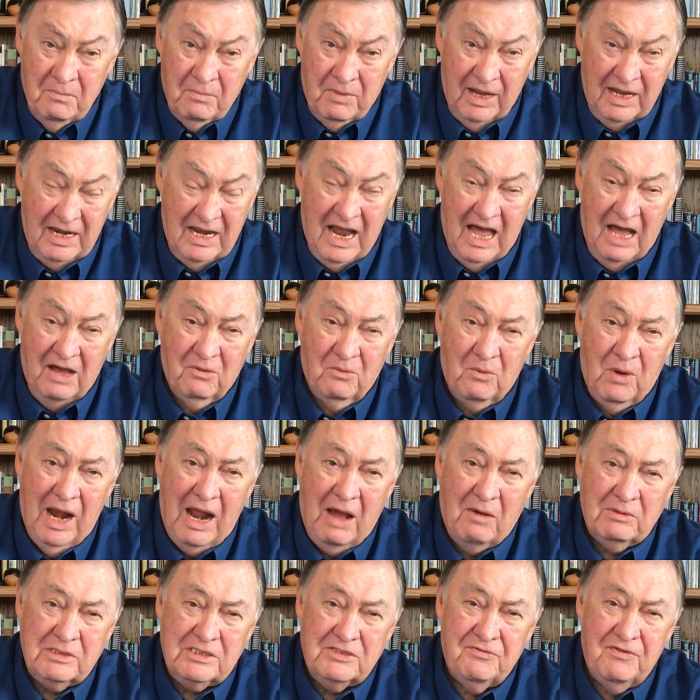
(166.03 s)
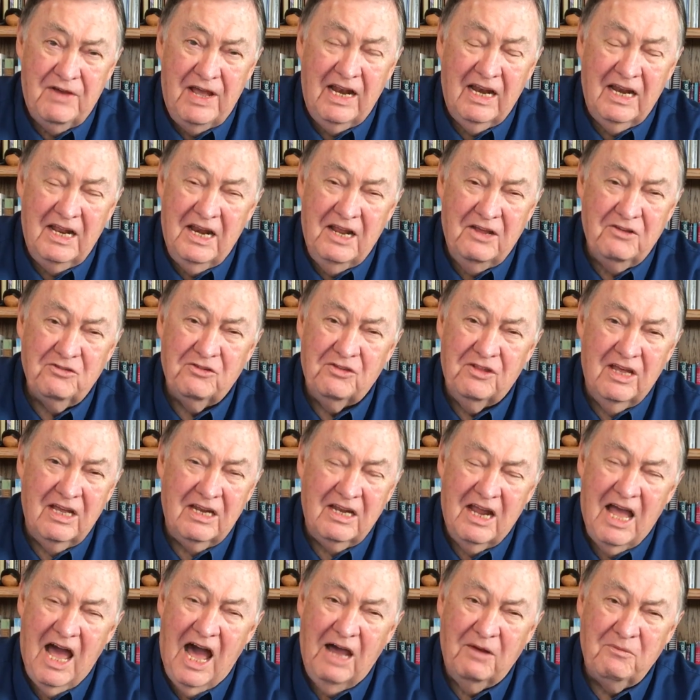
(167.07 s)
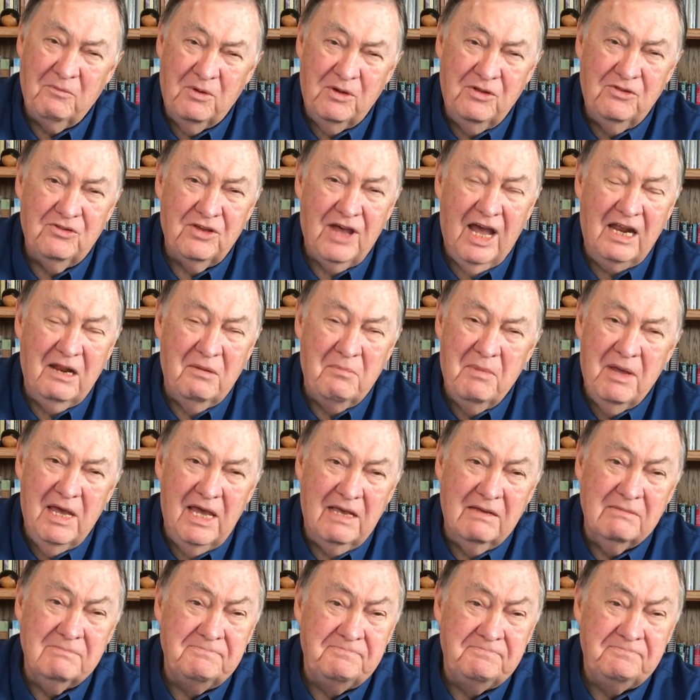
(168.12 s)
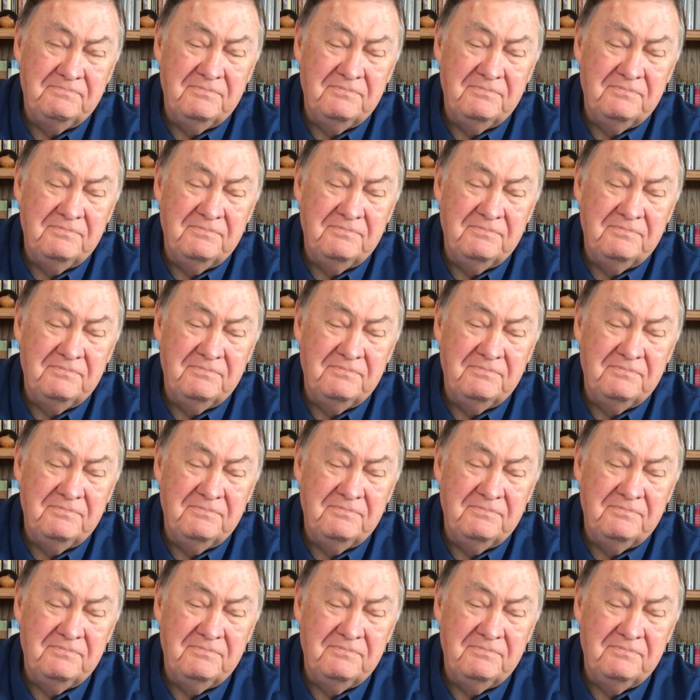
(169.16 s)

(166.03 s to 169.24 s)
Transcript: But what I was feeling is that God would say to me,